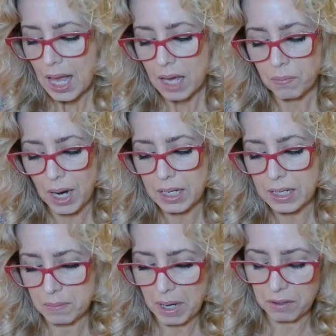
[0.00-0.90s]
And writing
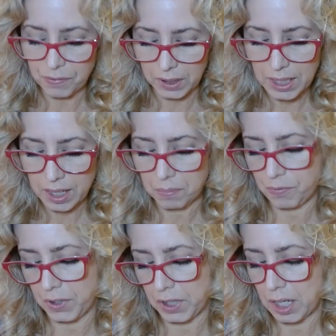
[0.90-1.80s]
is about filling up,
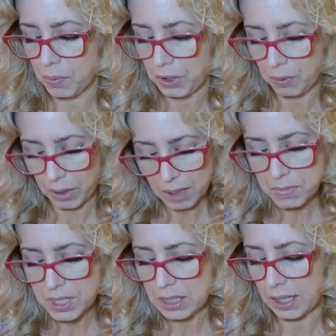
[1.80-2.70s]
filling up when you are
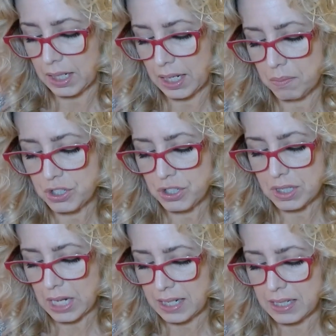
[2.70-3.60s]
empty, letting images
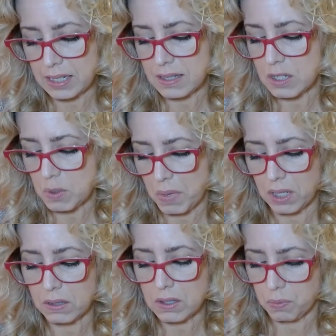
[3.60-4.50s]
and ideas and
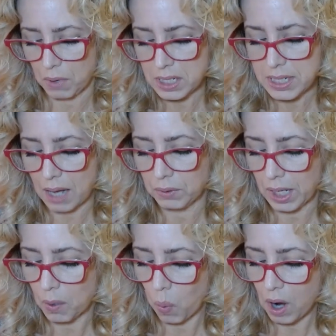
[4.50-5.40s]
smells run down
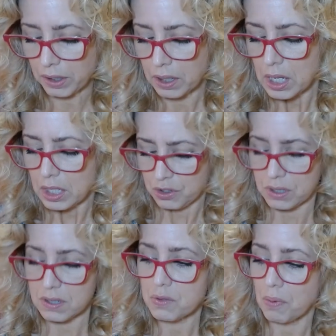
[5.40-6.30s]
like water.
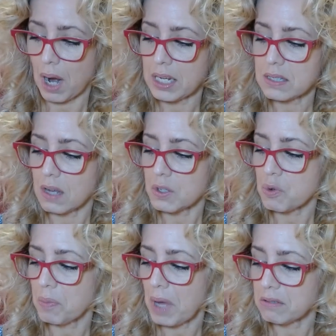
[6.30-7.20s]
Just as writing is
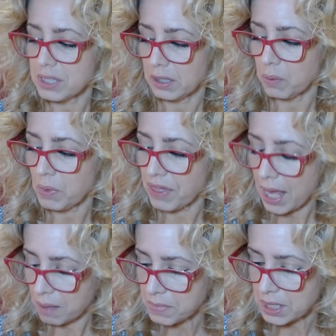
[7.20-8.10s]
also about dealing with
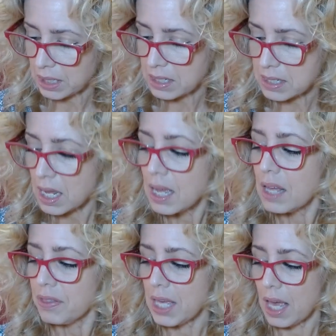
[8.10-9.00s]
the emptiness.
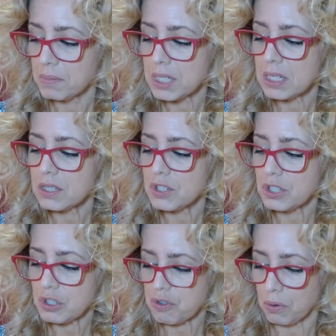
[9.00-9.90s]
The emptiness
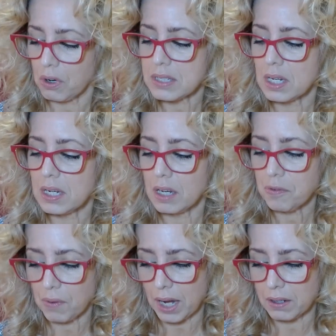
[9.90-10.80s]
destroys
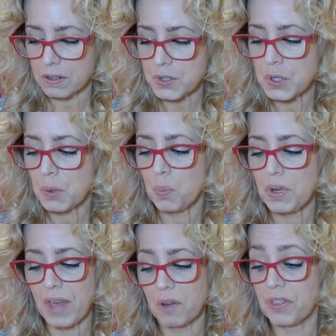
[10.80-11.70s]
enough writers
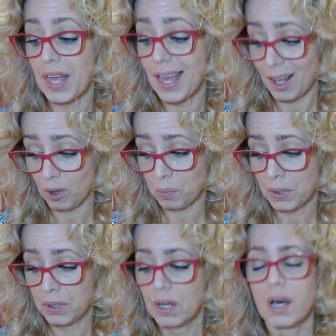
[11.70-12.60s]
without the help
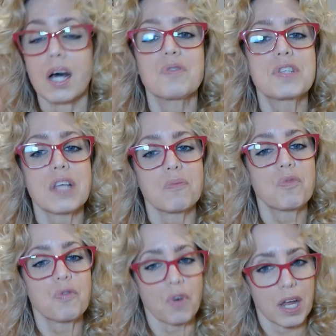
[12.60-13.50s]
of
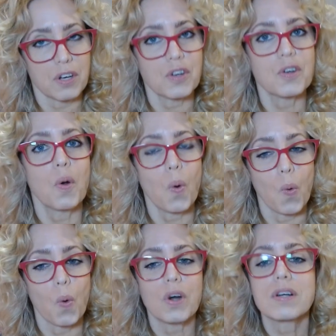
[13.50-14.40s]
some friend
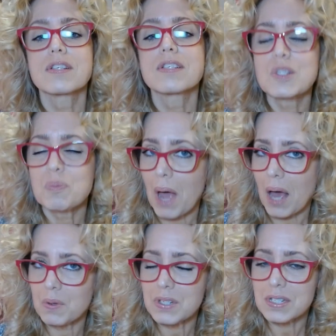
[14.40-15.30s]
or
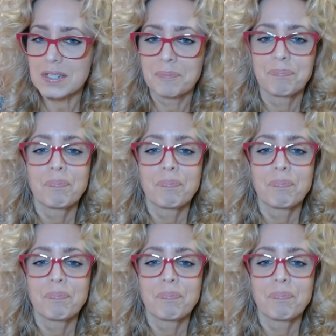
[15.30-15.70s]
spouse.